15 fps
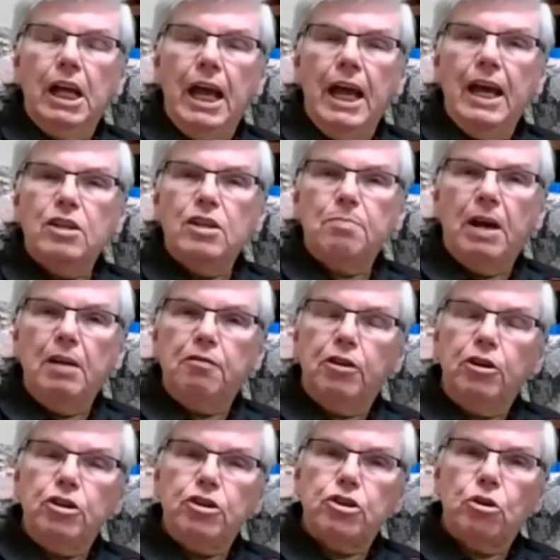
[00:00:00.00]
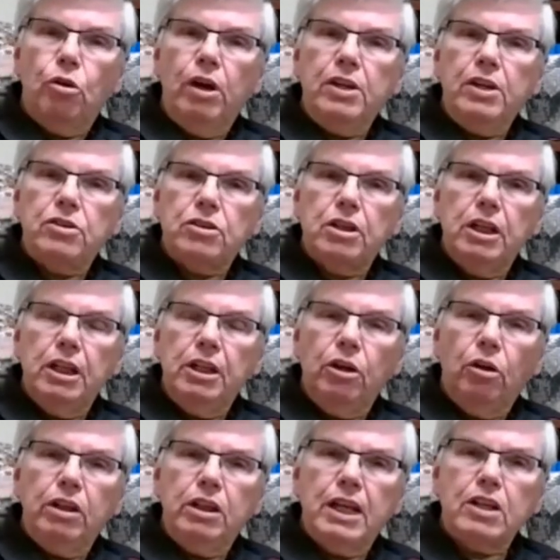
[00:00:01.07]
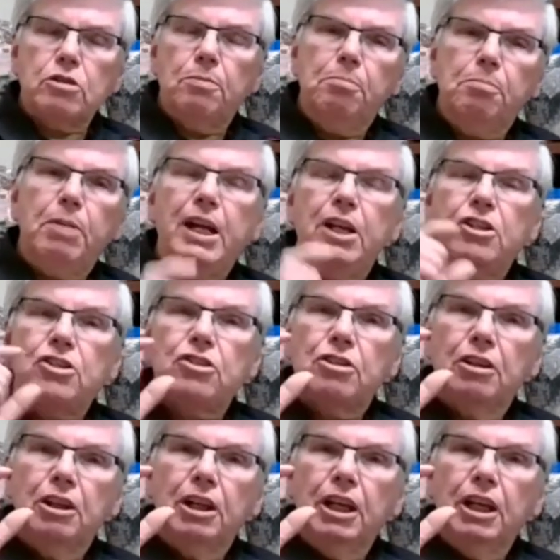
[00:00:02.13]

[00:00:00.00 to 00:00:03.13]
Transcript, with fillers: as my first choice in the Old Testament, but it's